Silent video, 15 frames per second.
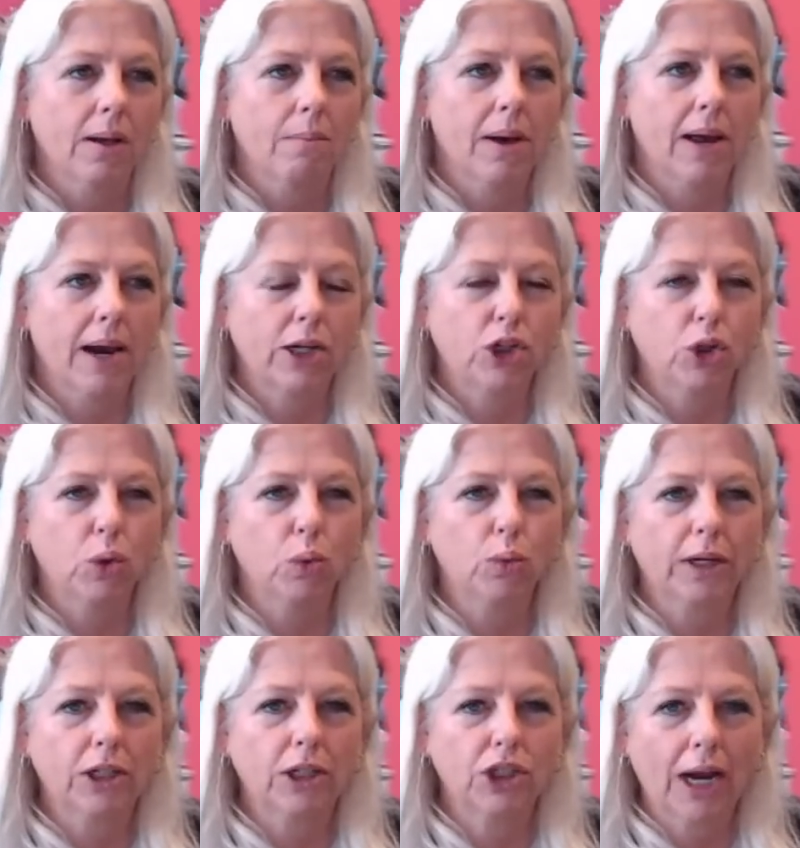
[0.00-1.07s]
but I do
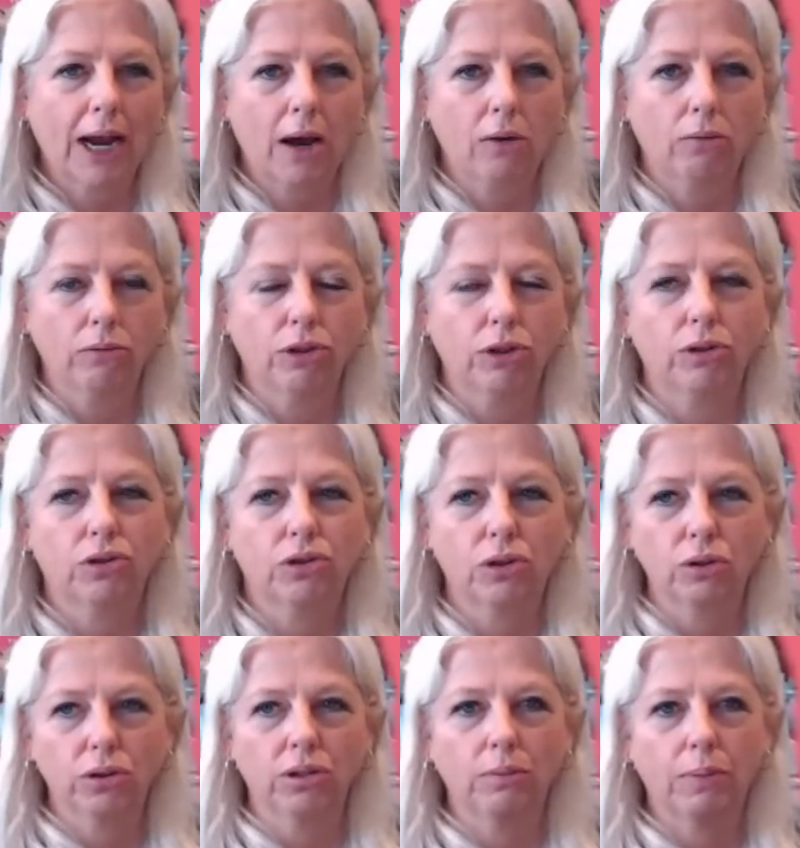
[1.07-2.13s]
reach out to
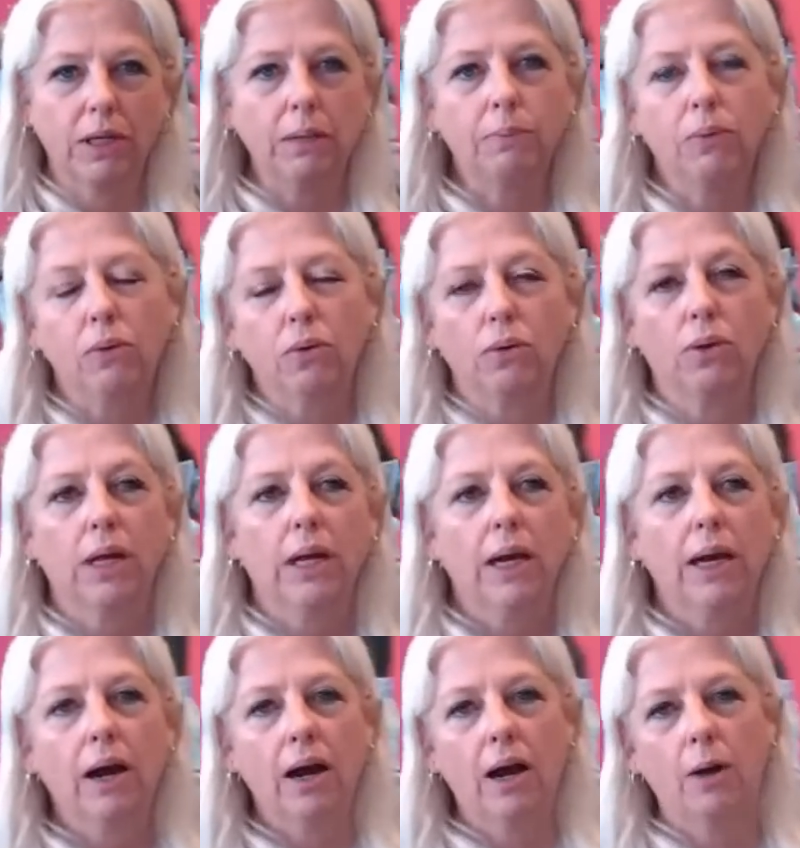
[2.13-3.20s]
certain people
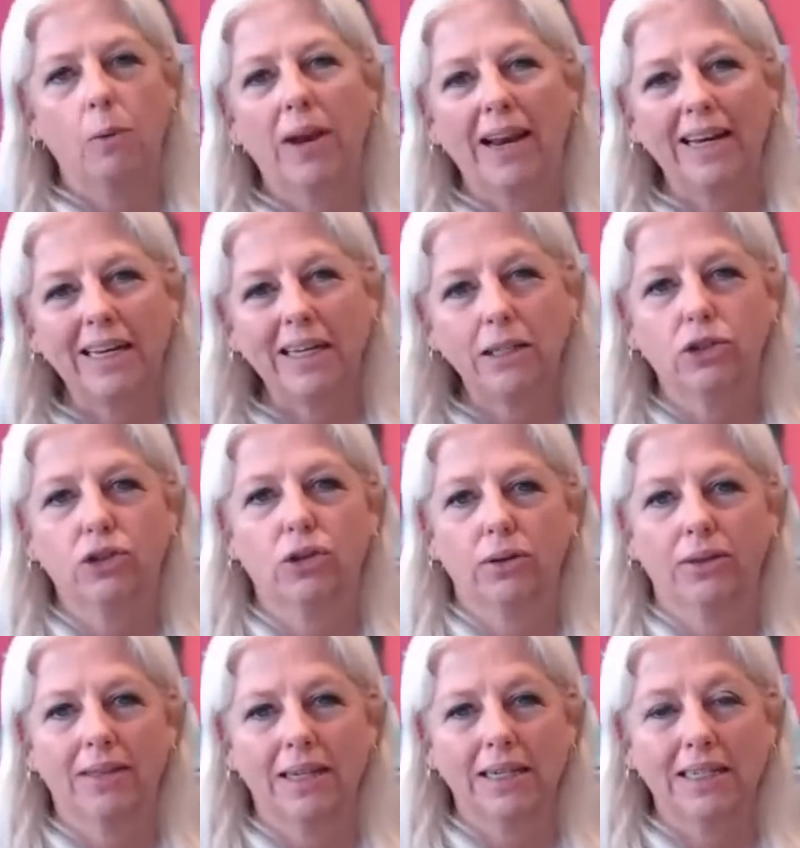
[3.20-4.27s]
when I need
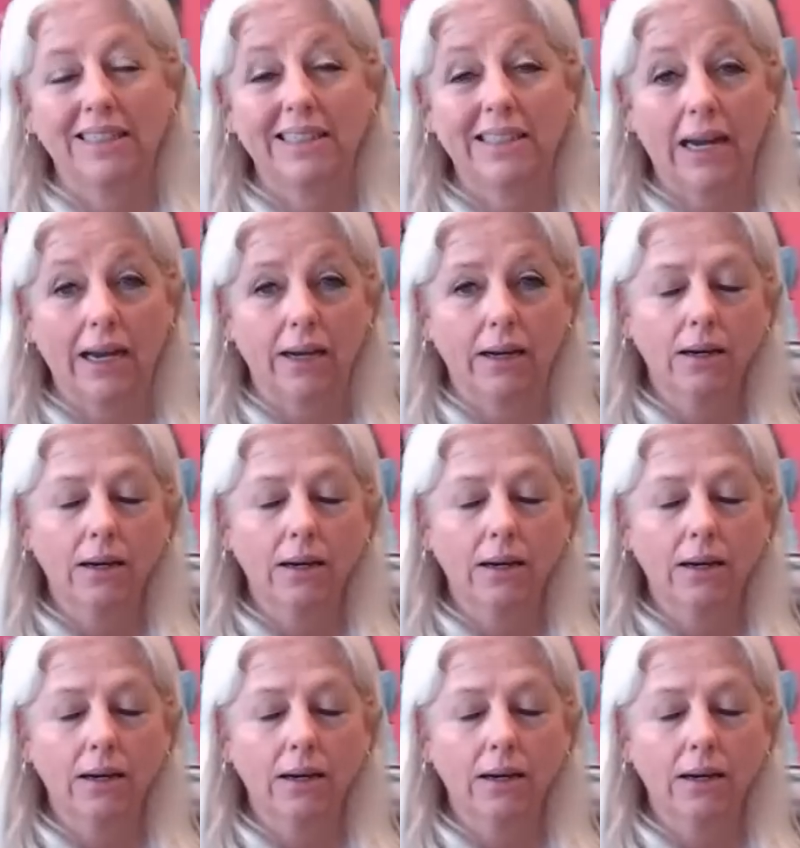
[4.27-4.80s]
certain things done.